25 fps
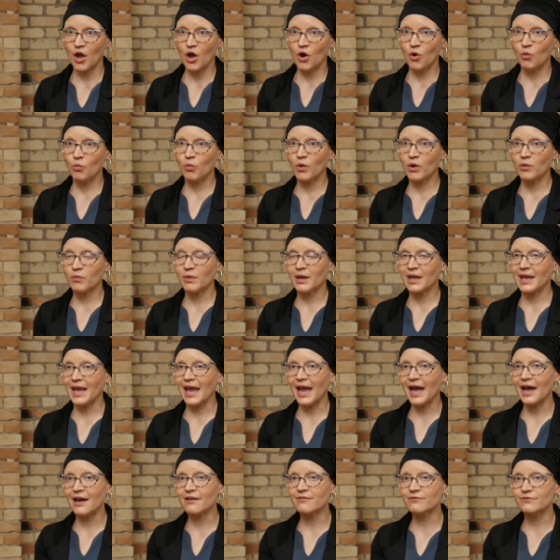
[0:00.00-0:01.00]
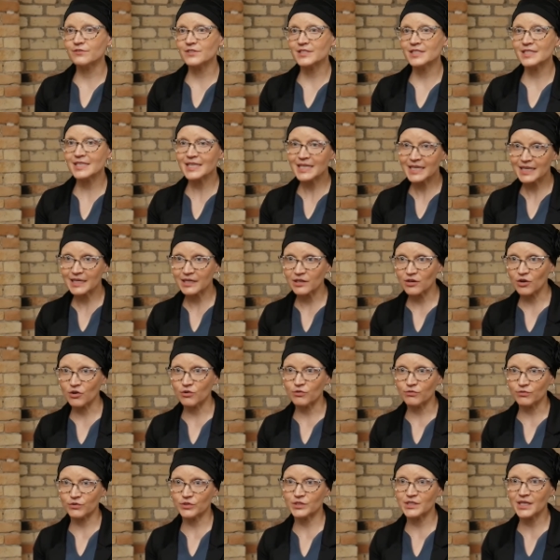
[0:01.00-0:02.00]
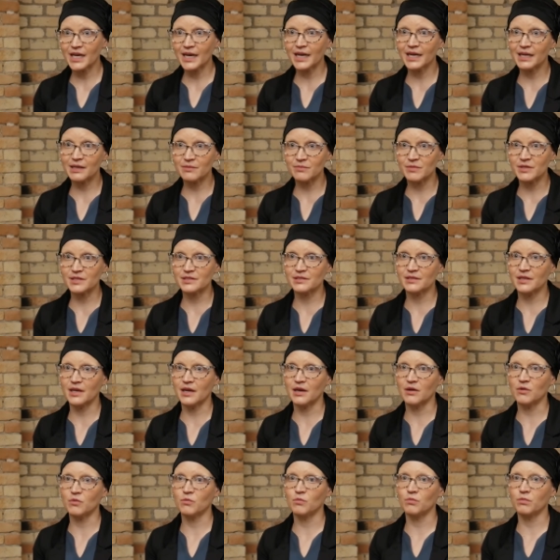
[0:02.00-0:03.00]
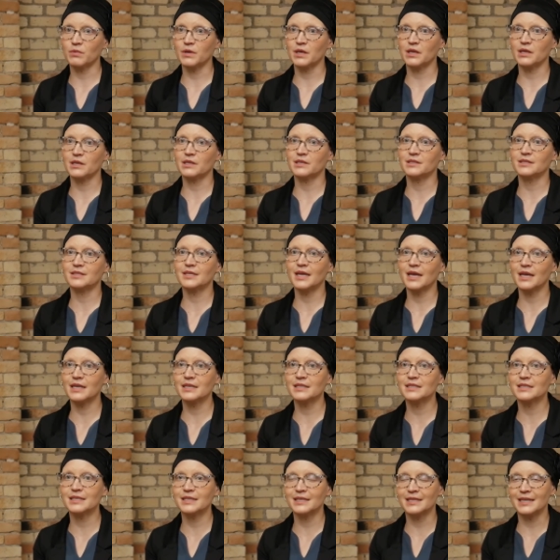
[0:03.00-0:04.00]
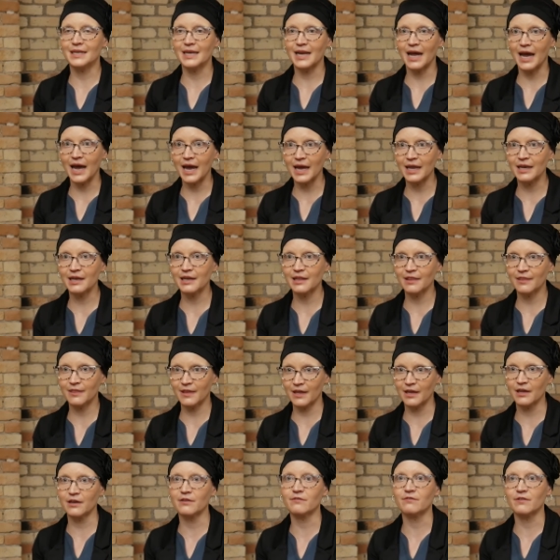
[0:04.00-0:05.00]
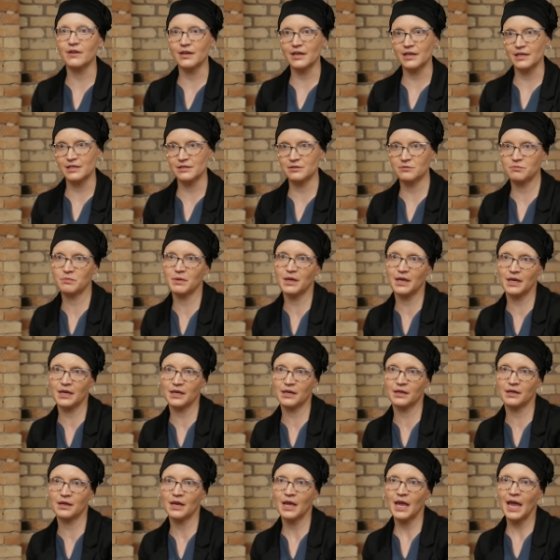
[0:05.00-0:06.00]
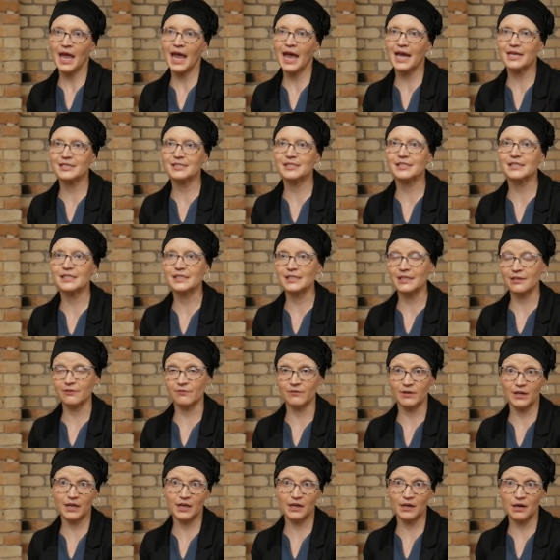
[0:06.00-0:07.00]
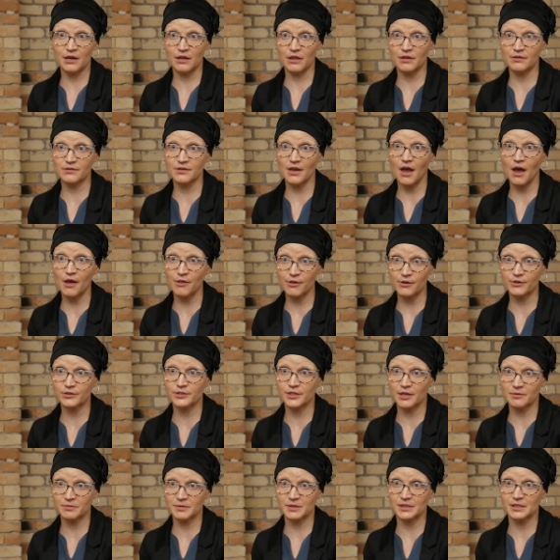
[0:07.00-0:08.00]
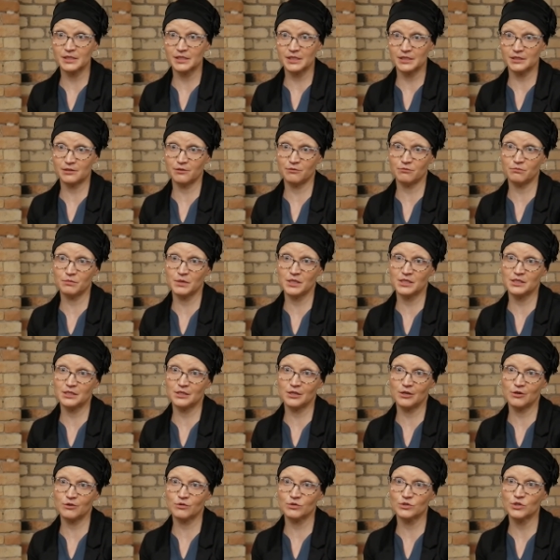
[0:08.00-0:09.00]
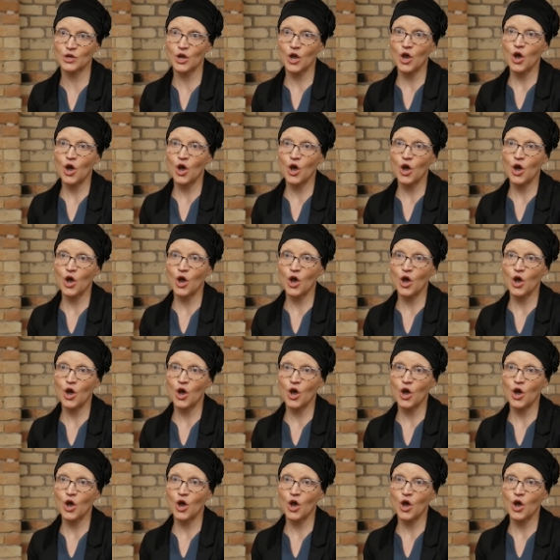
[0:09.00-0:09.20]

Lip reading: What we have seen over time is that we tend to not think of it as being as significant as other substances of misuse.